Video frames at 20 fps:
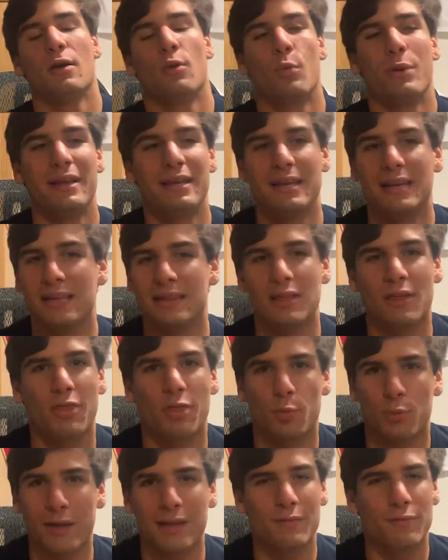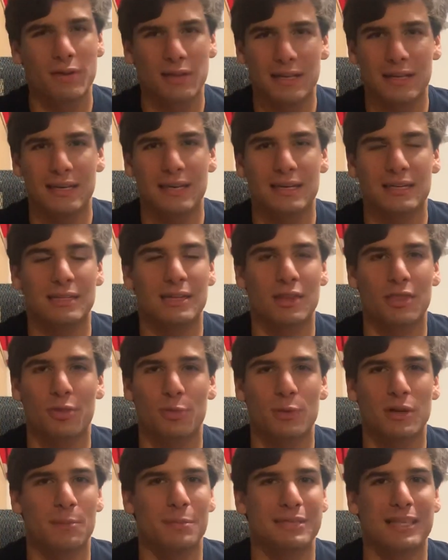we needed the th- they really needed the
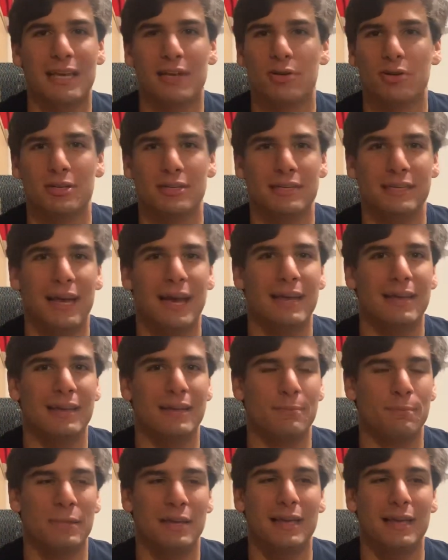three, but they couldn't get it.